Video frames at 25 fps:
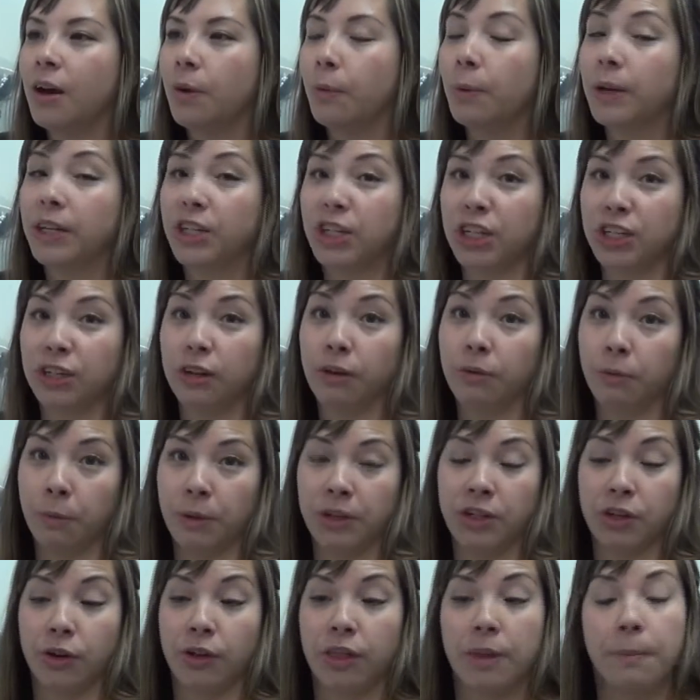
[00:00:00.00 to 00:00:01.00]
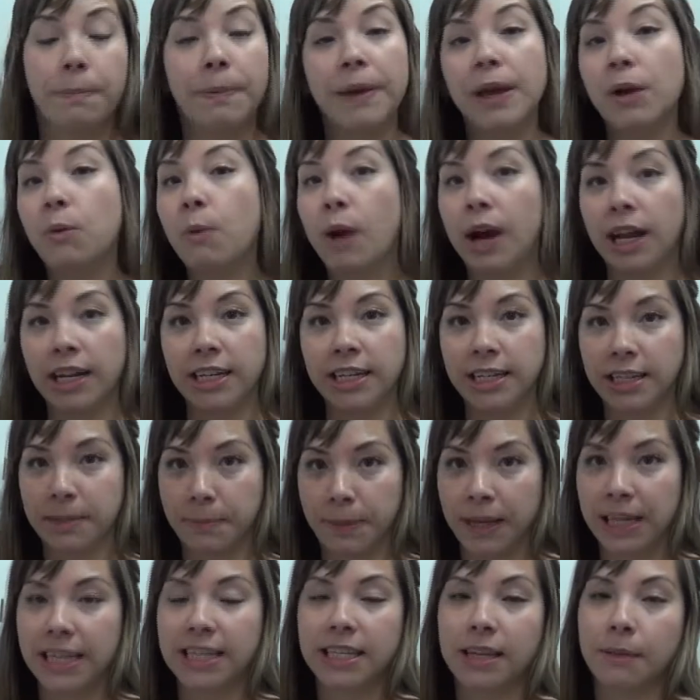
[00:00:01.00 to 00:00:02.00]
which are the big ones,
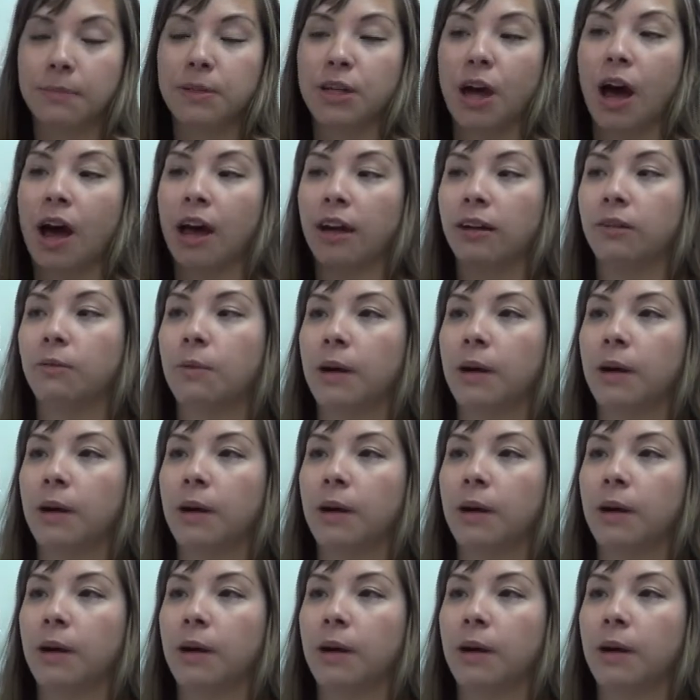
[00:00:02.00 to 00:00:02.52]
the big subtidal